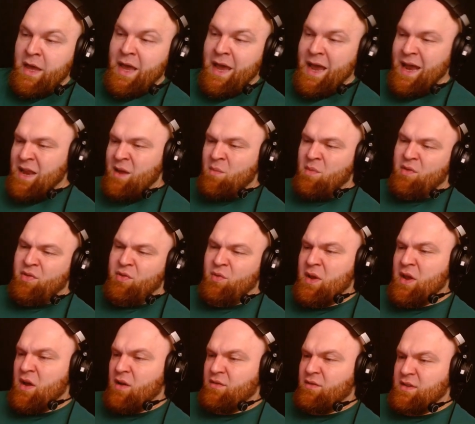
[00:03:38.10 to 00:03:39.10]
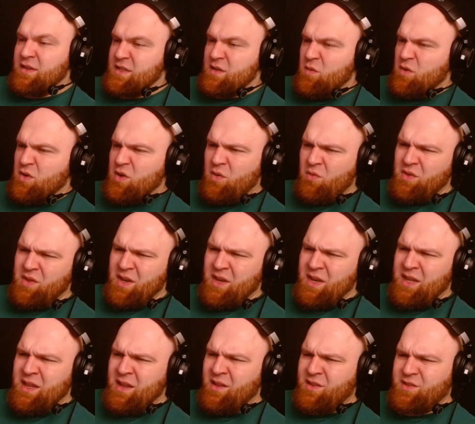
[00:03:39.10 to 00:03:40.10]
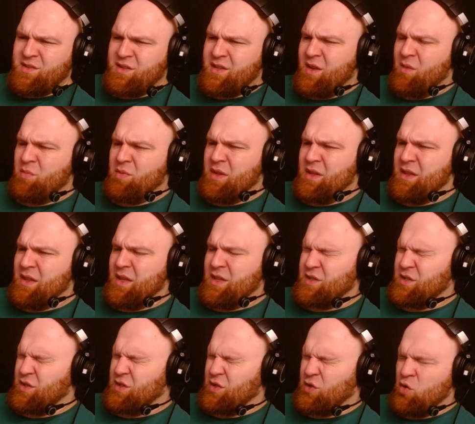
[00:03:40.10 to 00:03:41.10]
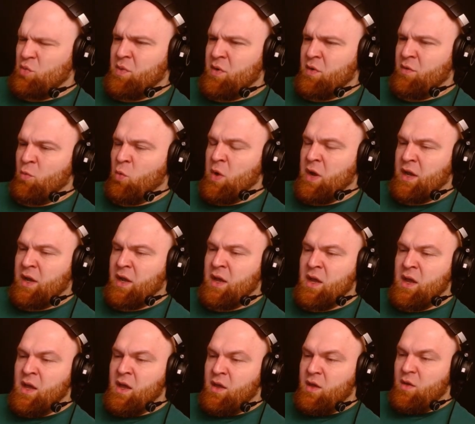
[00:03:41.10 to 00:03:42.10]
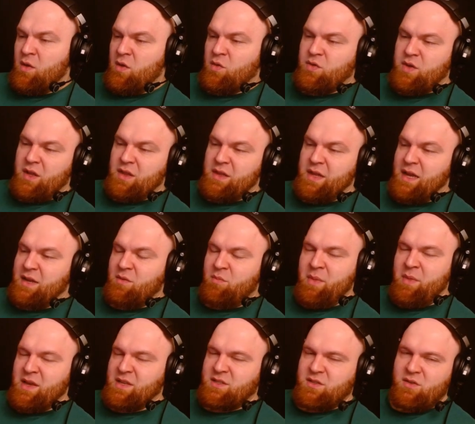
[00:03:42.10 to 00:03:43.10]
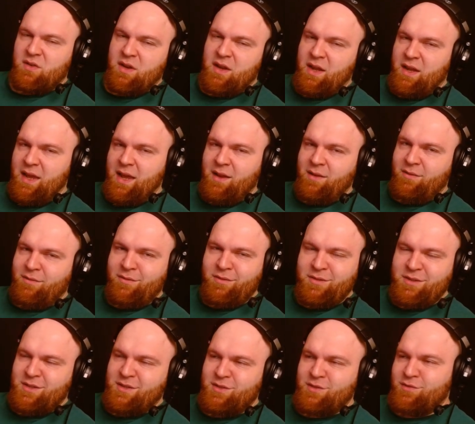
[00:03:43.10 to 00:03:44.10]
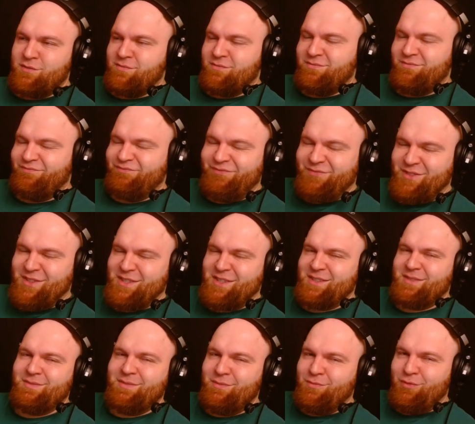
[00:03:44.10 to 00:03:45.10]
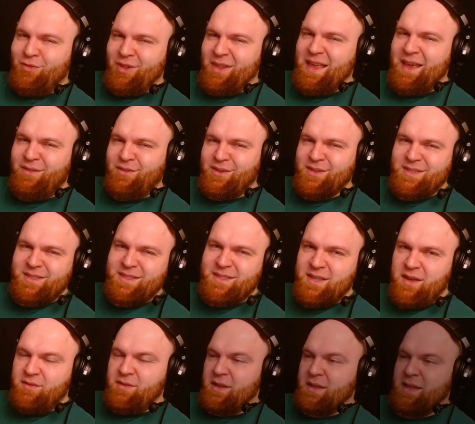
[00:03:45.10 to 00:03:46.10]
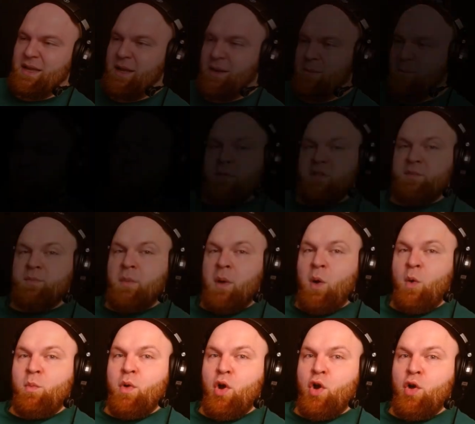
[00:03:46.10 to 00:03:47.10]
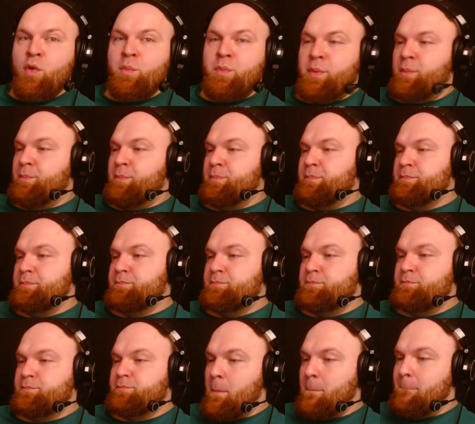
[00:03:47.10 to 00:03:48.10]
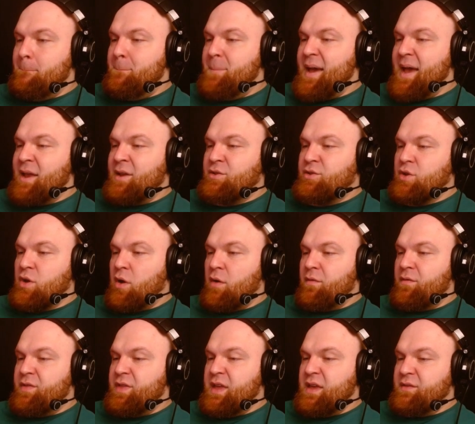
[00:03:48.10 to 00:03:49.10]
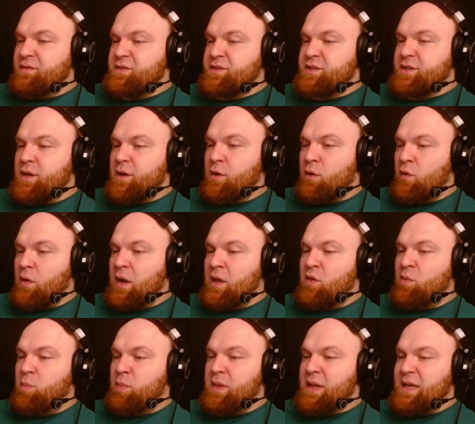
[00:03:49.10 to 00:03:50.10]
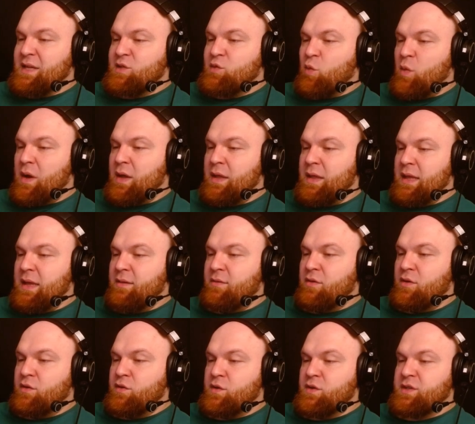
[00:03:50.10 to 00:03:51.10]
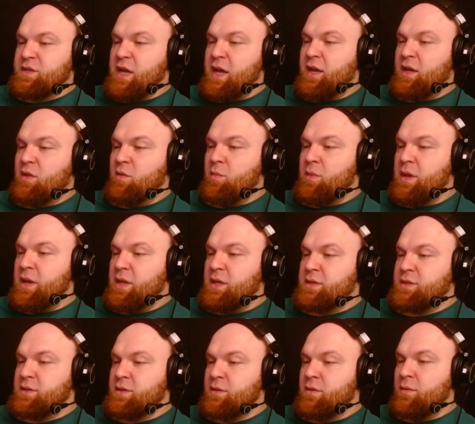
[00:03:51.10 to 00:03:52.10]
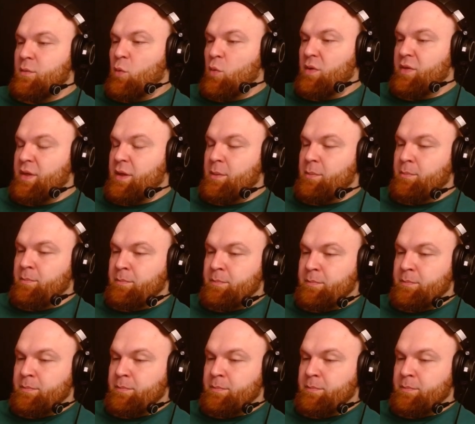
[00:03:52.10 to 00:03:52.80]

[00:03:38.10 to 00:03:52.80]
And number 3, obviously, we don't really need it. It's super weak. You take Lightning Mastery, again, just levels and stuff like that. Smoke Bomb. Band of Thieves. Grant +1 level to cycle minis within.